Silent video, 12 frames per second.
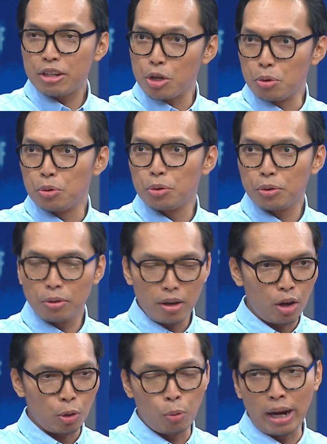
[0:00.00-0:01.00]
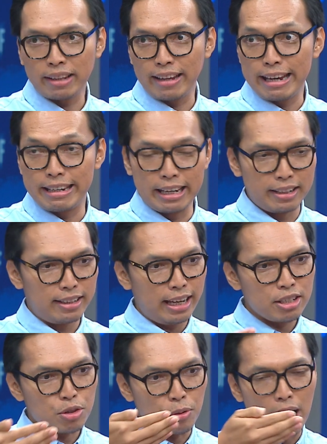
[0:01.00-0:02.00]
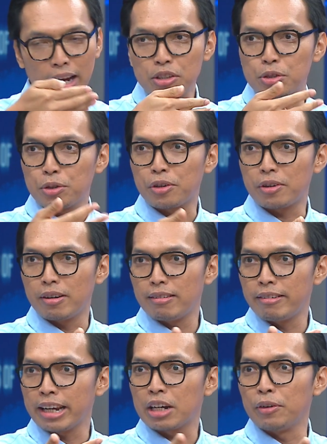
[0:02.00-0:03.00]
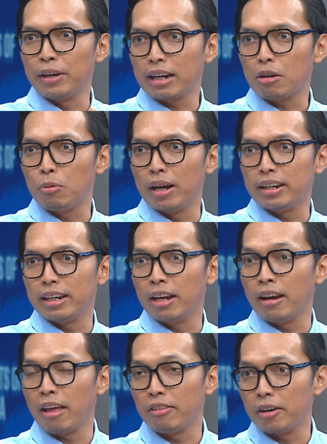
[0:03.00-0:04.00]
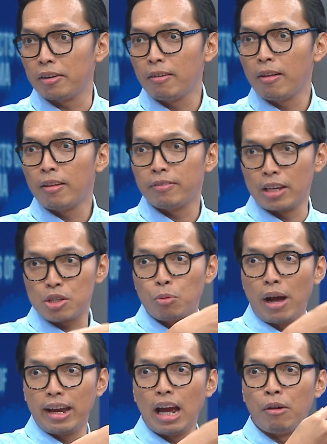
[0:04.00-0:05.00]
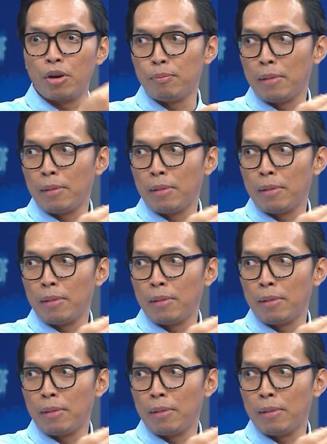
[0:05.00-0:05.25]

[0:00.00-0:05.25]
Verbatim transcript: do, or the way they did, they try to reconnect one another. Mm. Okay. That's why our